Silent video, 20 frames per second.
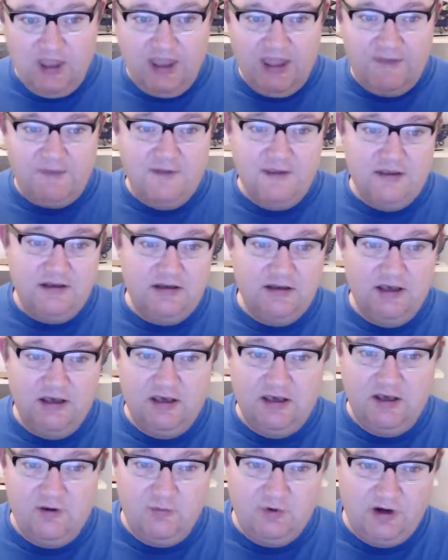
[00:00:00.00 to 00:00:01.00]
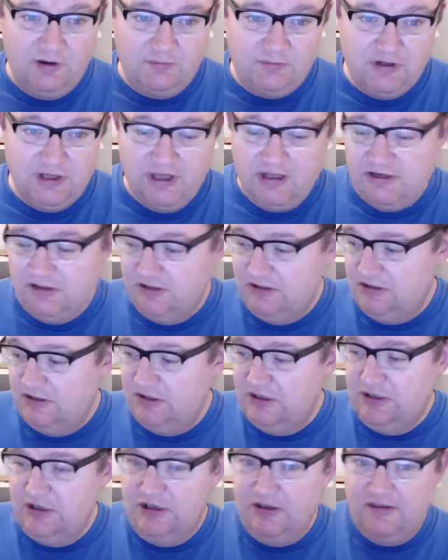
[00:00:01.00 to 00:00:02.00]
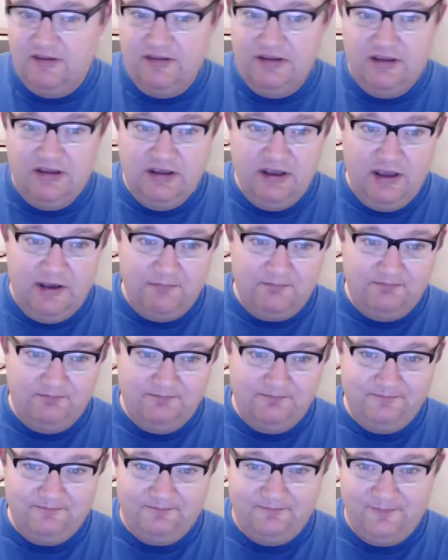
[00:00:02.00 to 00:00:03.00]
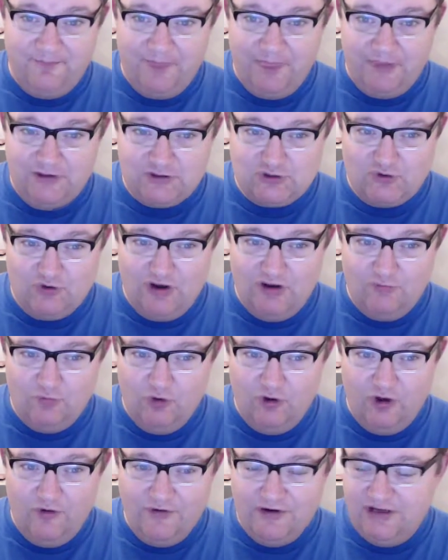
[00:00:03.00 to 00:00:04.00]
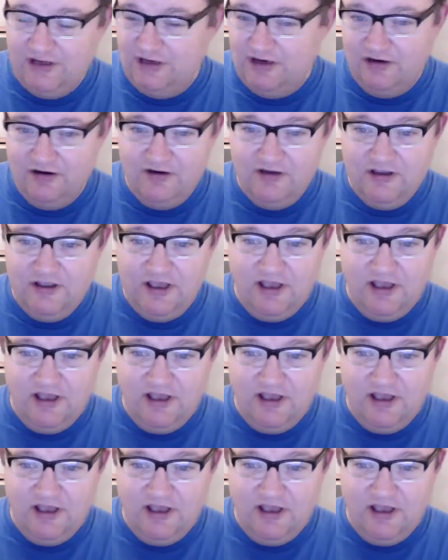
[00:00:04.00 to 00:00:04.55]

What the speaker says: And then when I'm done, the screen will go in here.